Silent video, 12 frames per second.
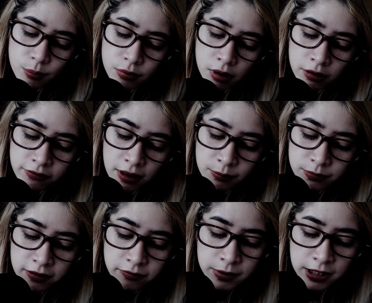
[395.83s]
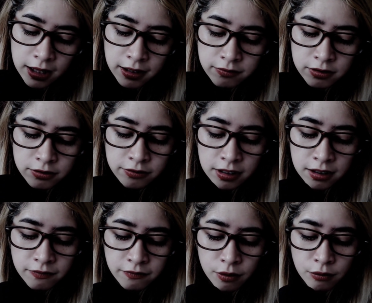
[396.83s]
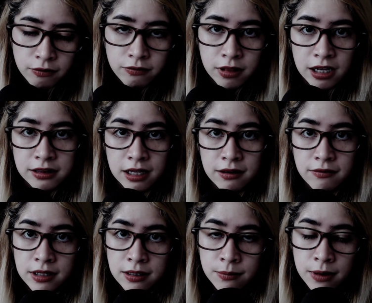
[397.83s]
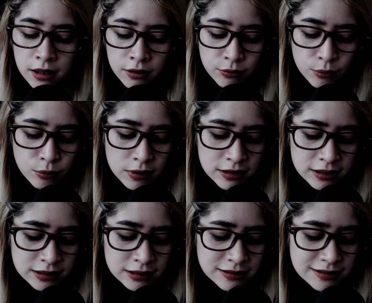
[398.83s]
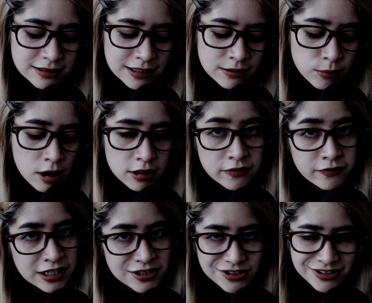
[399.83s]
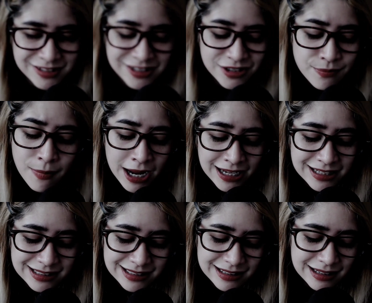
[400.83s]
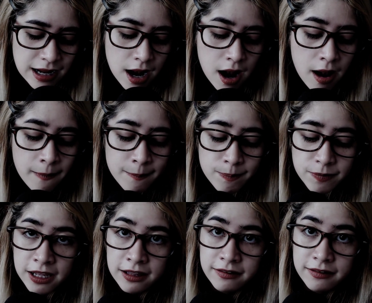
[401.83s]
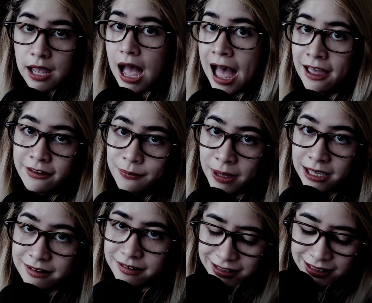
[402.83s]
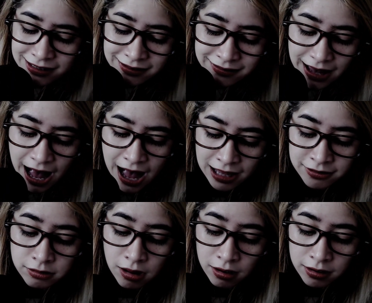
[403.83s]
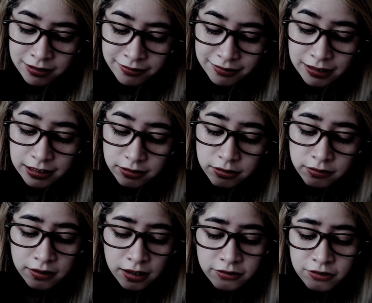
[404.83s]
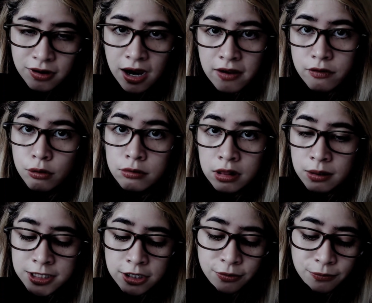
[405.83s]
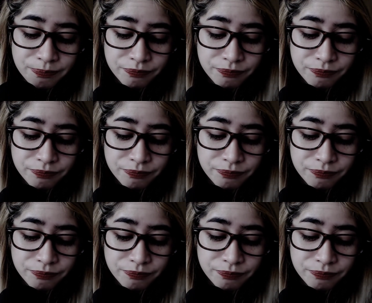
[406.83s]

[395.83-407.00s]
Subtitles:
Proceptive behaviors therefore reflect a female willingness and motivation to mate. This aspect is analogous to sex drive or libido.